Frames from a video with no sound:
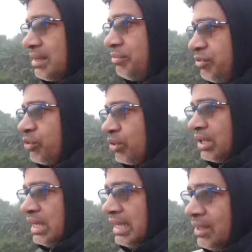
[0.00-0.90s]
I
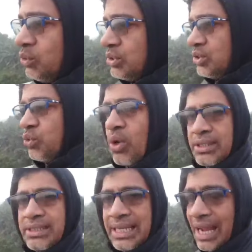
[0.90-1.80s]
before use these
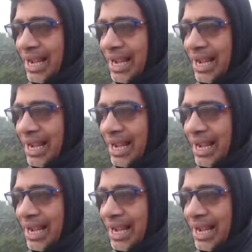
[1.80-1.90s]
words.